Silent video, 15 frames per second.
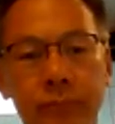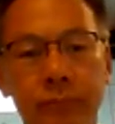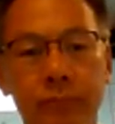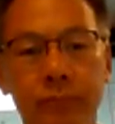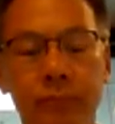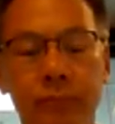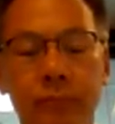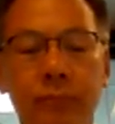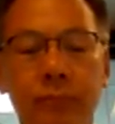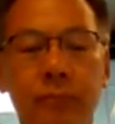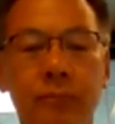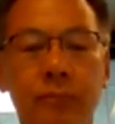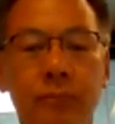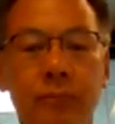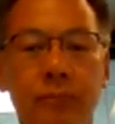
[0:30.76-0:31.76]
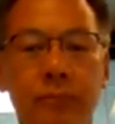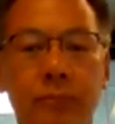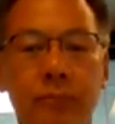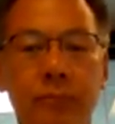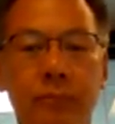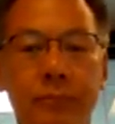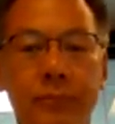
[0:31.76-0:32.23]

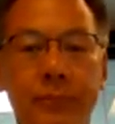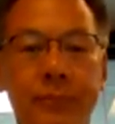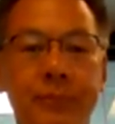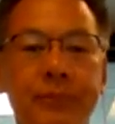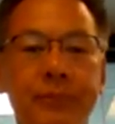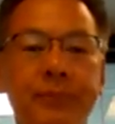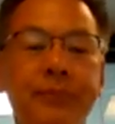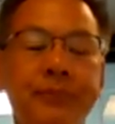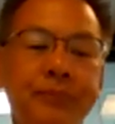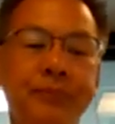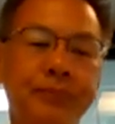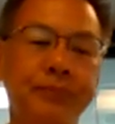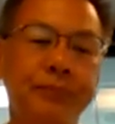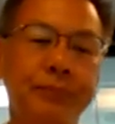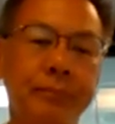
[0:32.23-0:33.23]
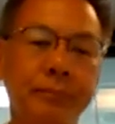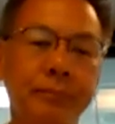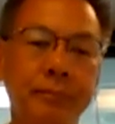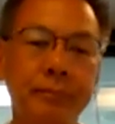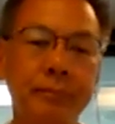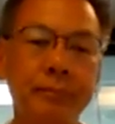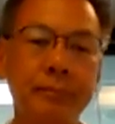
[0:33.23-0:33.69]

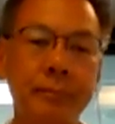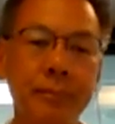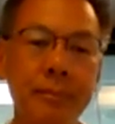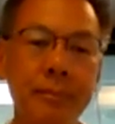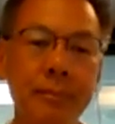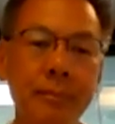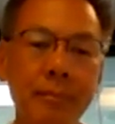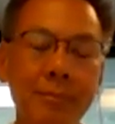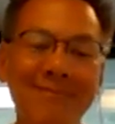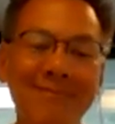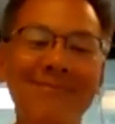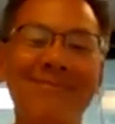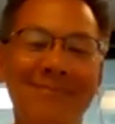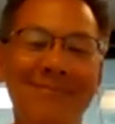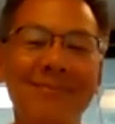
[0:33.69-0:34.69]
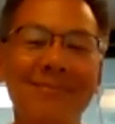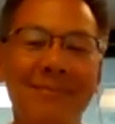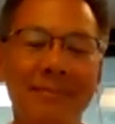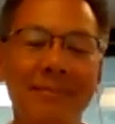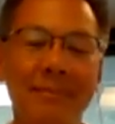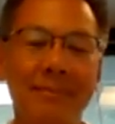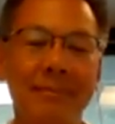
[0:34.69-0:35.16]

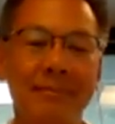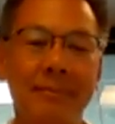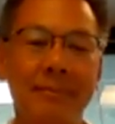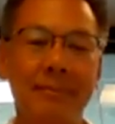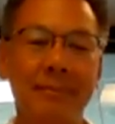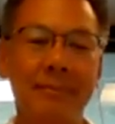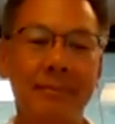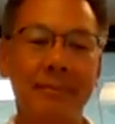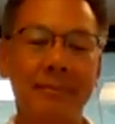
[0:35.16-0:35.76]
[no speech]